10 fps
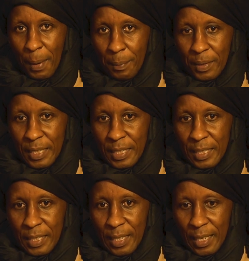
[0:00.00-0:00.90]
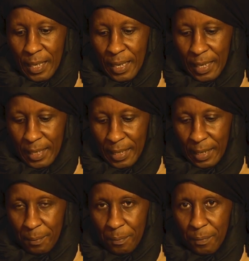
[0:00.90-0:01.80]
baptized.
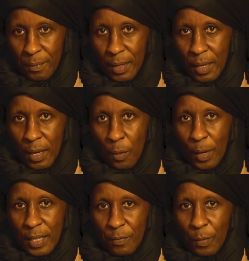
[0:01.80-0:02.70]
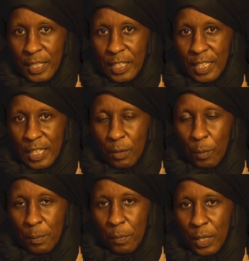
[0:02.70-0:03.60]
And when
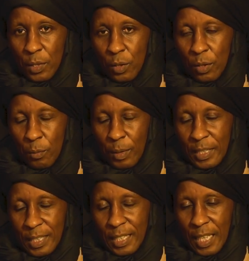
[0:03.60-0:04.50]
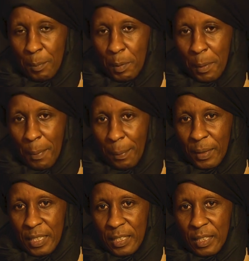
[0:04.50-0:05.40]
Jesus came to be
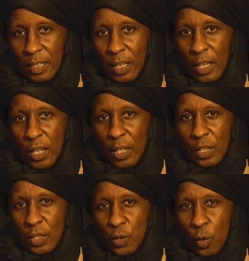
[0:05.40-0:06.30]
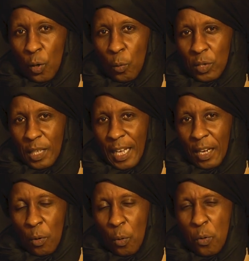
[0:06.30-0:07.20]
baptized, John was like,
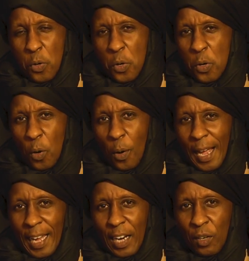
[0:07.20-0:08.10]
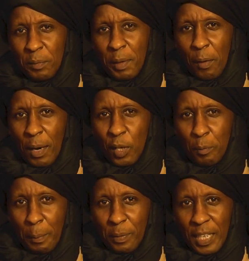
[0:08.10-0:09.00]
oh no, I cannot be the one to
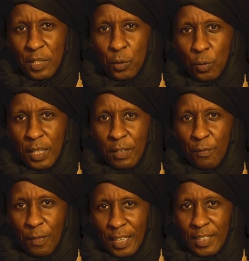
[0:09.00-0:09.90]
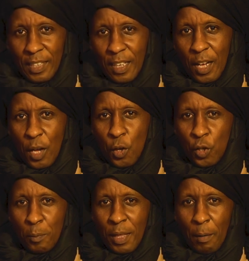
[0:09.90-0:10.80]
baptize you. In fact, you
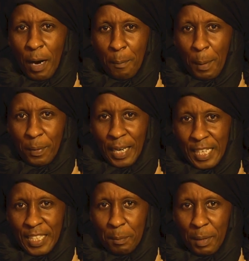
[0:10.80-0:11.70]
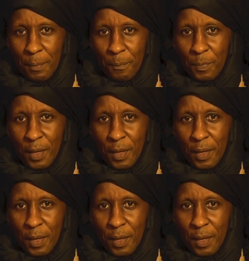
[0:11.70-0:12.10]
should be the one baptizing me.